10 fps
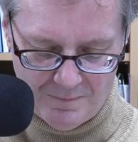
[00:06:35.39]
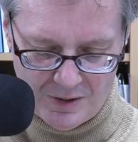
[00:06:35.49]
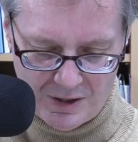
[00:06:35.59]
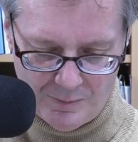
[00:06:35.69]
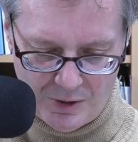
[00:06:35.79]

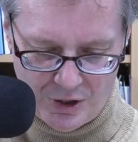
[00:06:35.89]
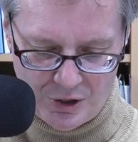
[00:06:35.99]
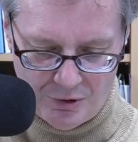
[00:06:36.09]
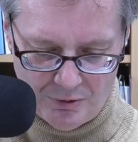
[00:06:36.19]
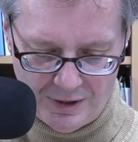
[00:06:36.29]
somewhat
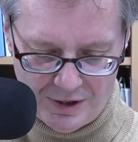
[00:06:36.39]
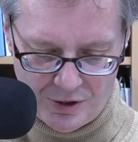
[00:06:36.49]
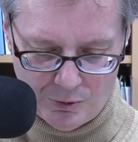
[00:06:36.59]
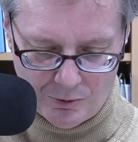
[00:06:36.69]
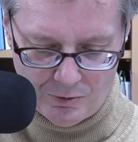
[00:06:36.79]
general
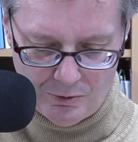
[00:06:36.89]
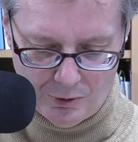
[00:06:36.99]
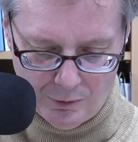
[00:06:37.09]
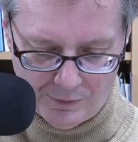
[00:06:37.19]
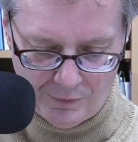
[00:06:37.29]
historical
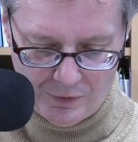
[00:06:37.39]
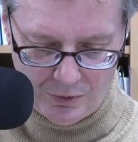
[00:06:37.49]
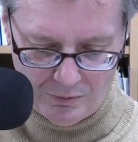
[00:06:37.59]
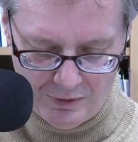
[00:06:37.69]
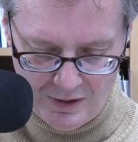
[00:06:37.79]

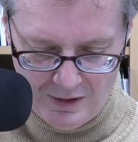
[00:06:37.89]
overview